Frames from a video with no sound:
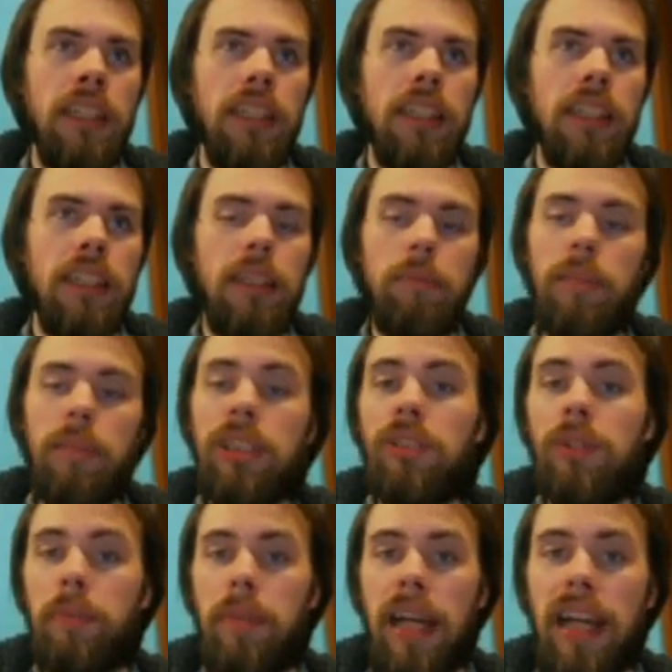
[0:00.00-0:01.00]
in the
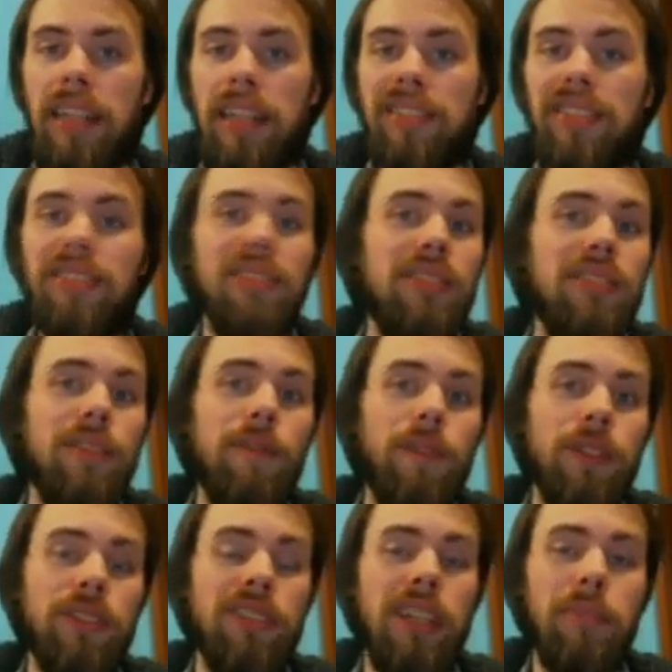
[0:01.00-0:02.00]
mystery packs, this is the
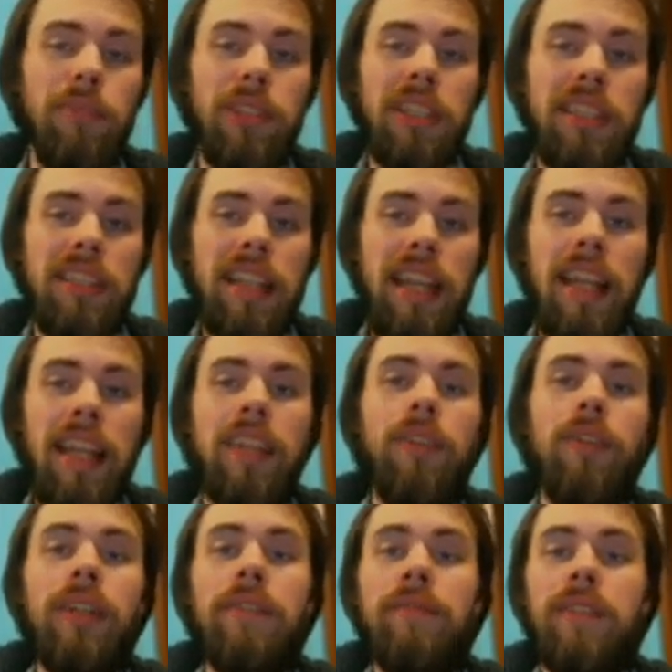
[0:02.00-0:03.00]
first time we're getting a
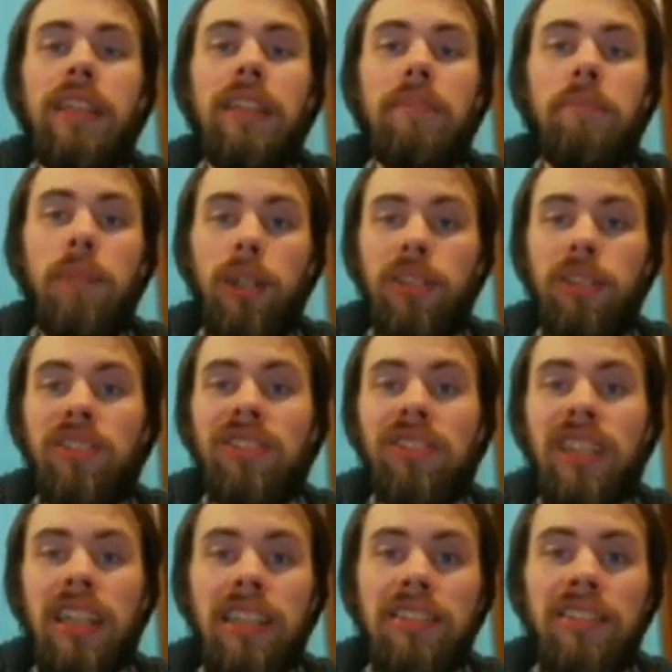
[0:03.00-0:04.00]
Halo Infinite Mark
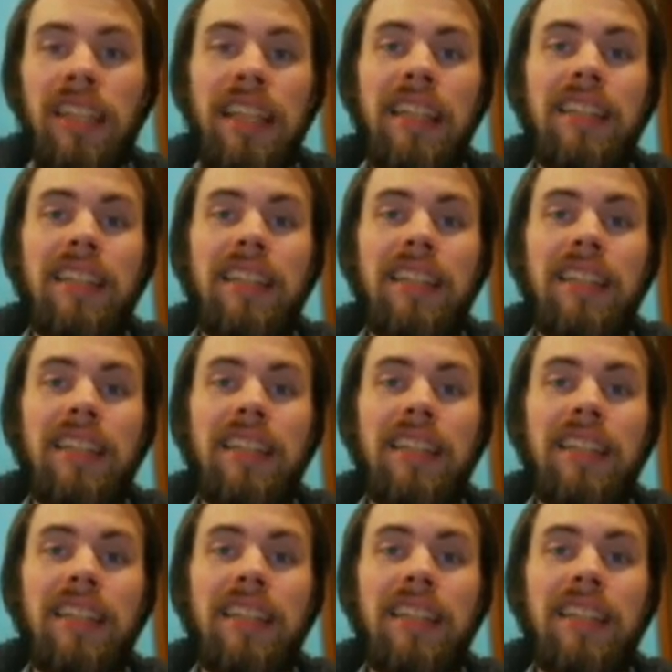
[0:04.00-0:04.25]
6